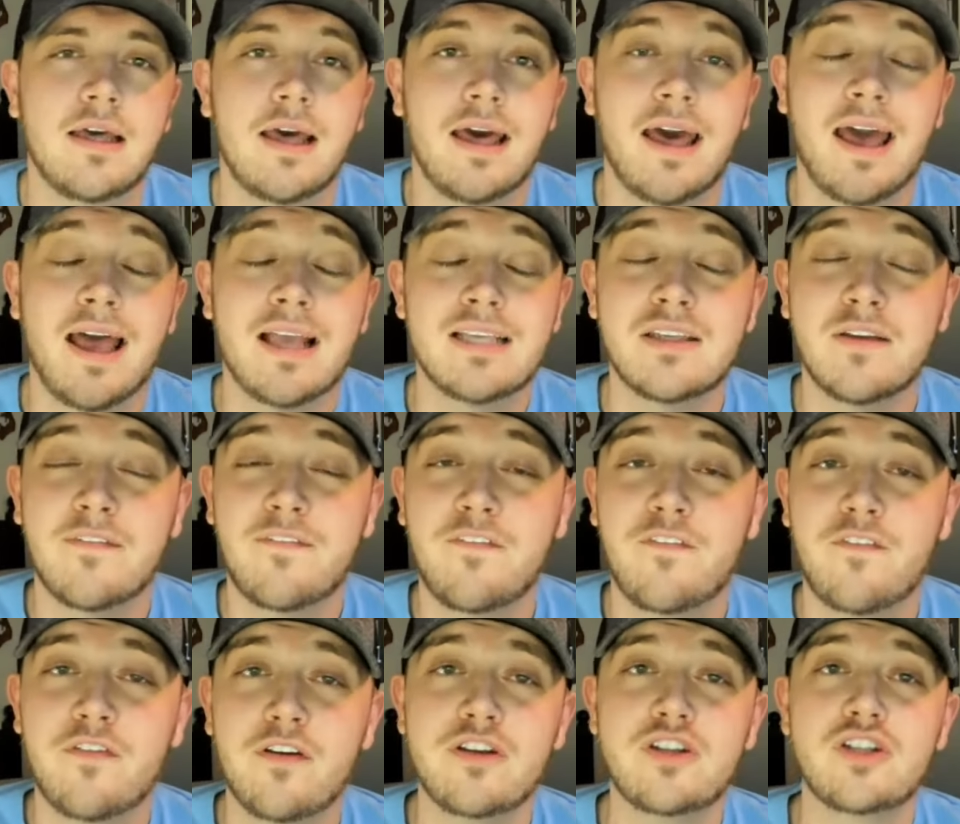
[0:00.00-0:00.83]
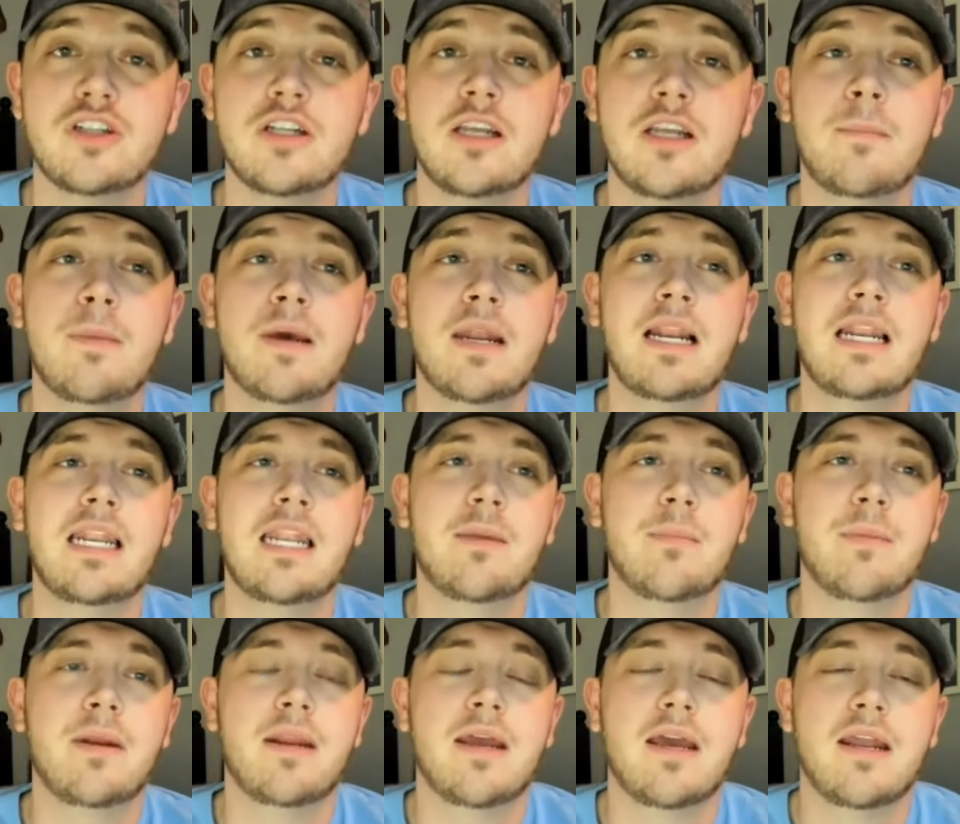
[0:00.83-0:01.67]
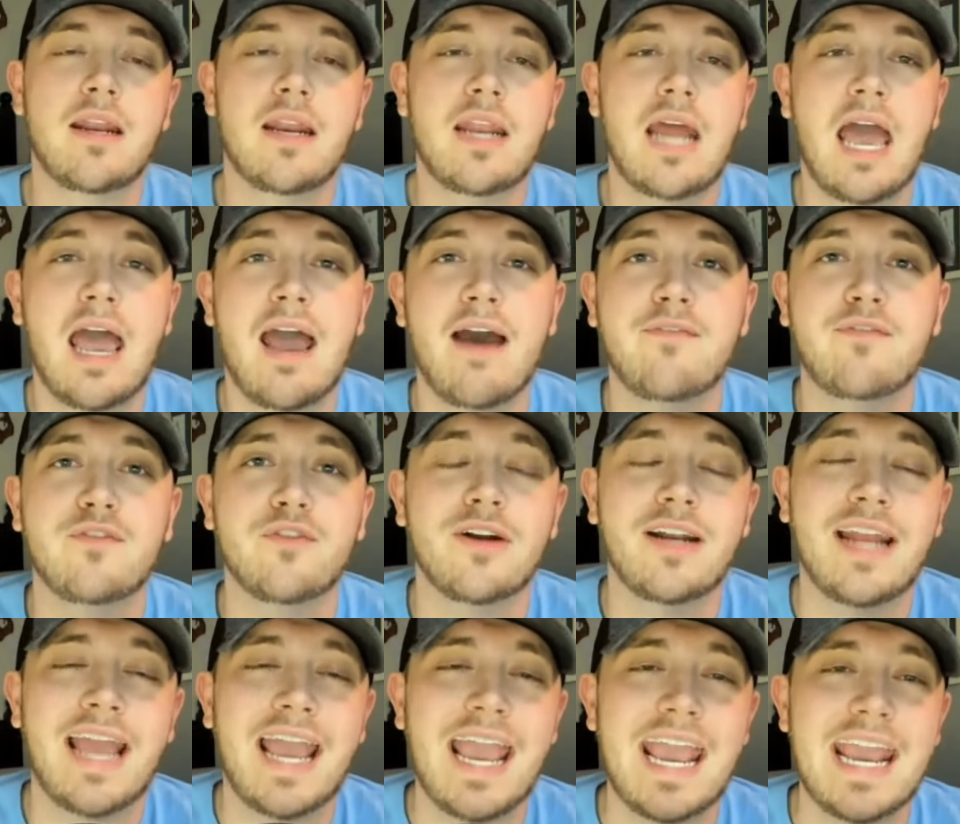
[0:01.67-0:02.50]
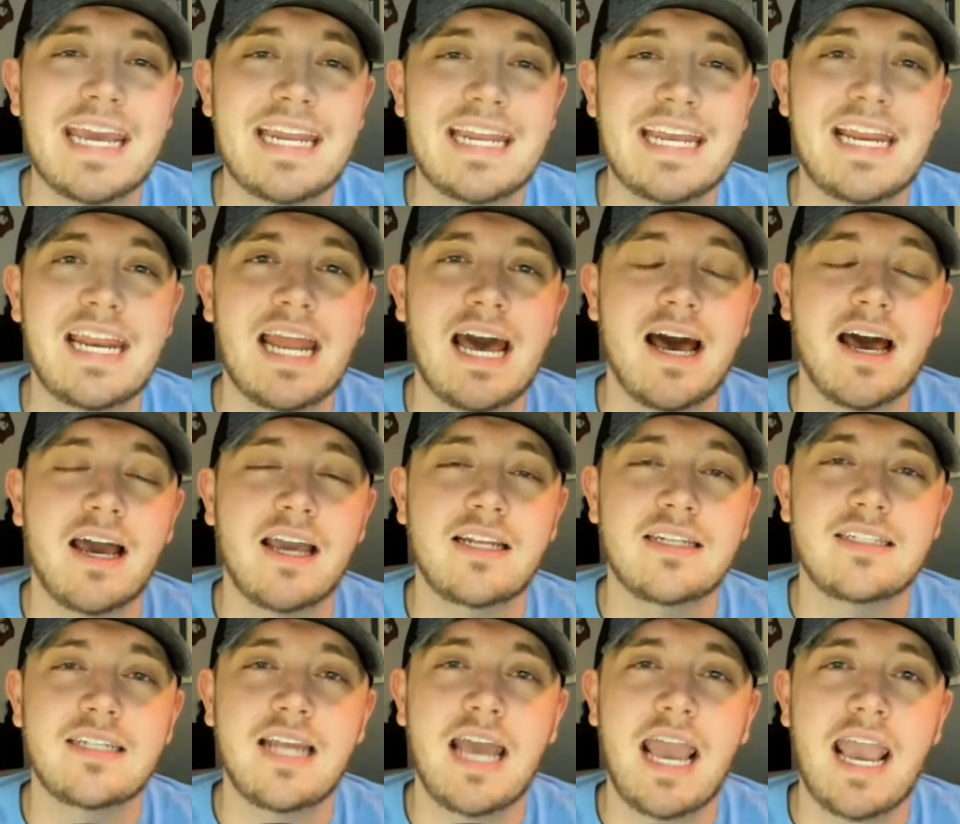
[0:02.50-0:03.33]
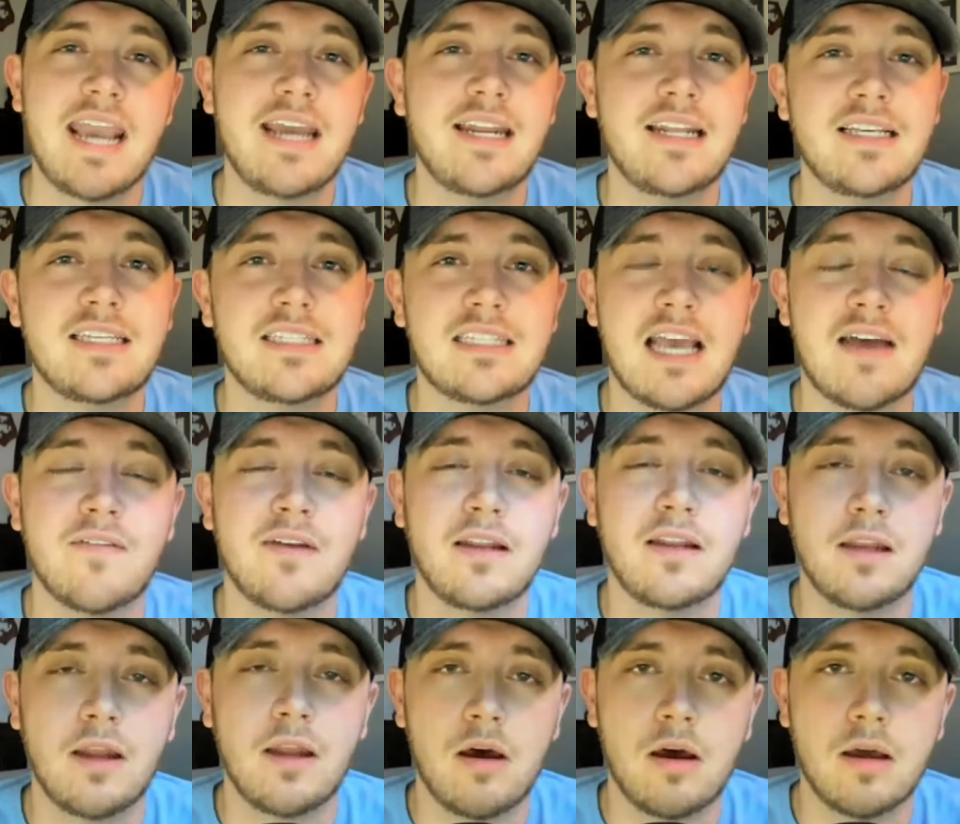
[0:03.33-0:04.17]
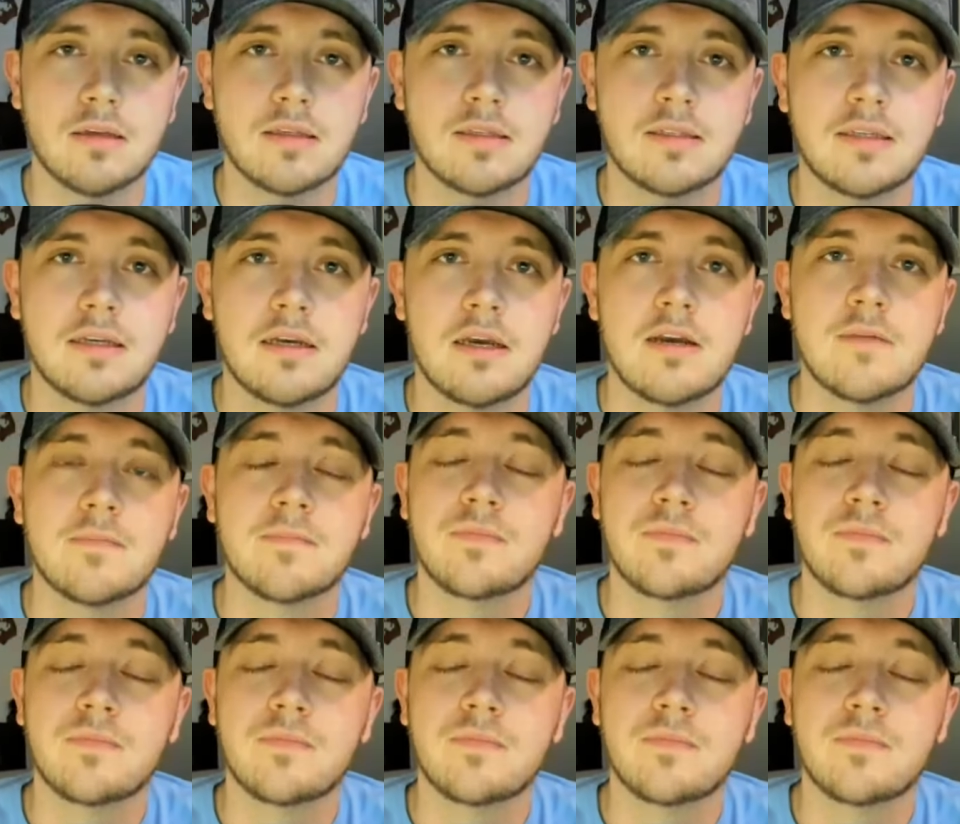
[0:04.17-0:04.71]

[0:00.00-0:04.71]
has officially been eliminated after an 89-87 loss